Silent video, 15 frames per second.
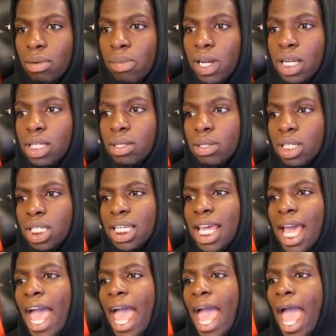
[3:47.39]
Please.
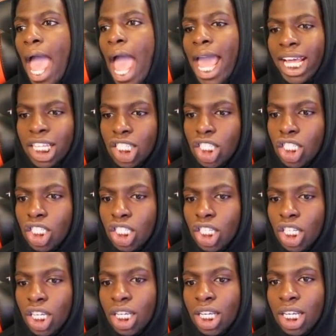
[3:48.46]
Yes!